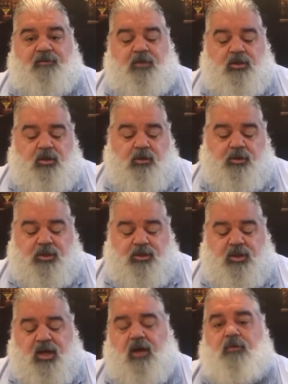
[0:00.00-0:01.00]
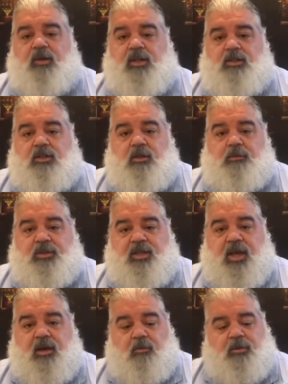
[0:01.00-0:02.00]
to do is you got to rinse the
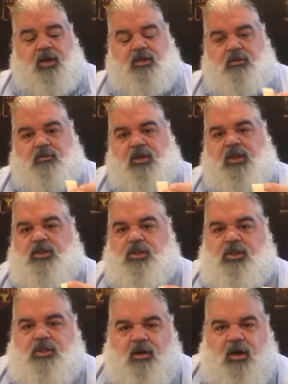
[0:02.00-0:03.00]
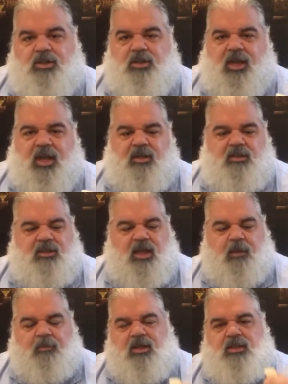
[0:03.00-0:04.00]
potato because it releases starch you can't see
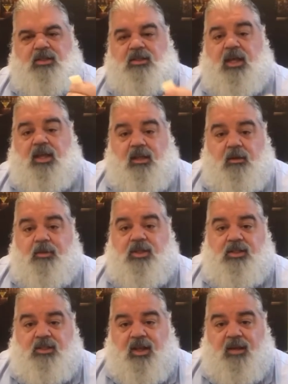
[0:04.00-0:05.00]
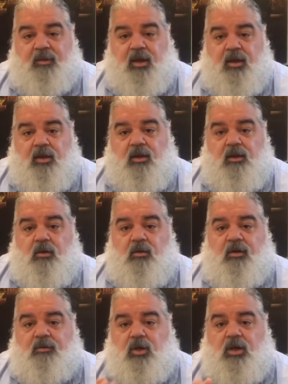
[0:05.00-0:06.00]
it but this is like a little bit slimy
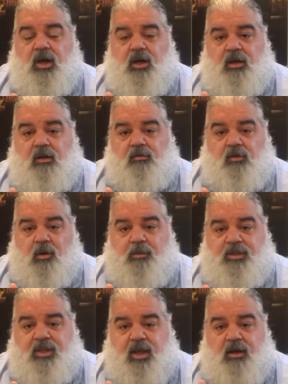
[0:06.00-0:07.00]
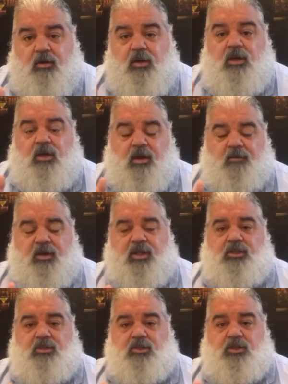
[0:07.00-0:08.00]
whenever you cut a, a, raw potato it
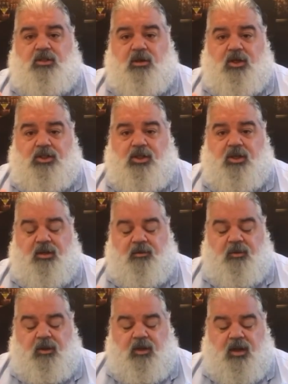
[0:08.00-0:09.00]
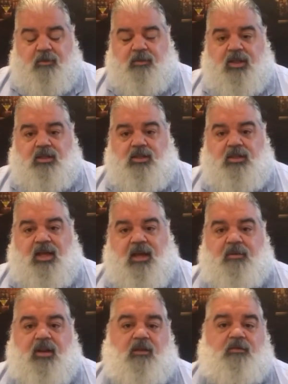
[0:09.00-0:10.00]
releases the starch in it and it makes it
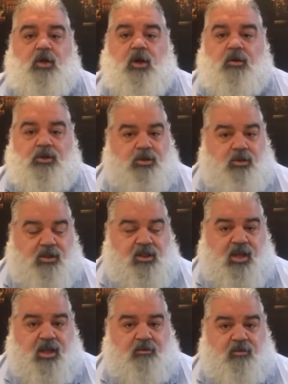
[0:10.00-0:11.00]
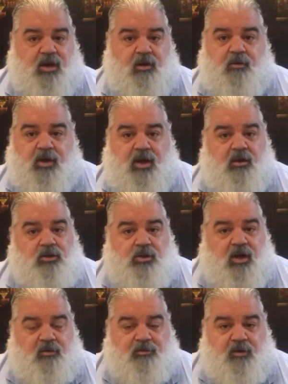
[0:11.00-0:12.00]
slimy and if you go and saute right away or
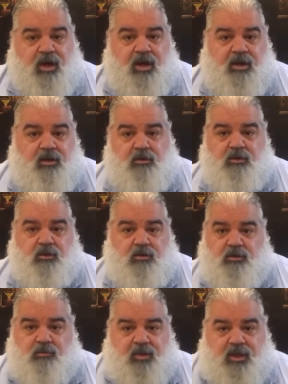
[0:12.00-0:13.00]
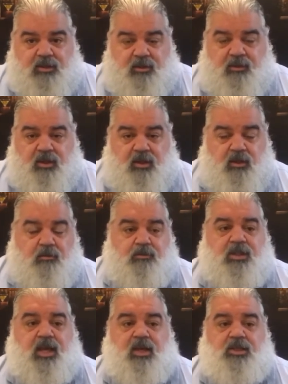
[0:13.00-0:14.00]
try to fry it or, or make something you know
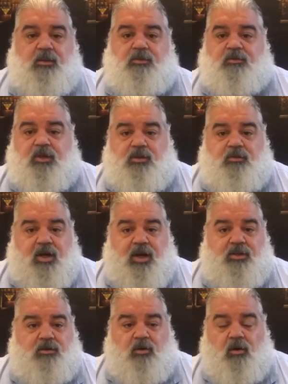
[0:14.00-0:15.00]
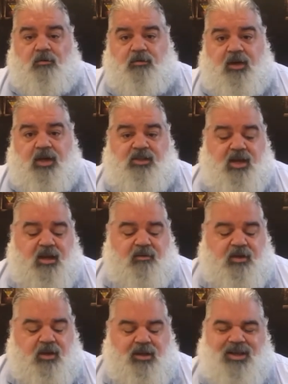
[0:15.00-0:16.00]
potato chips or french fries or home fries out of
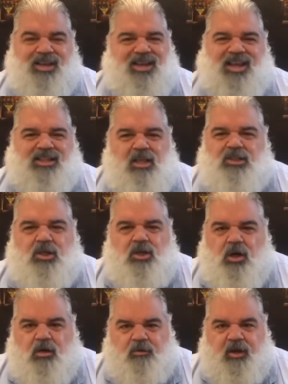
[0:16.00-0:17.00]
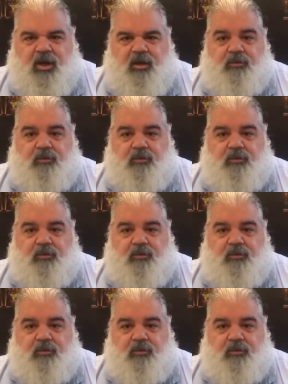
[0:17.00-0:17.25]
it it doesn't cook right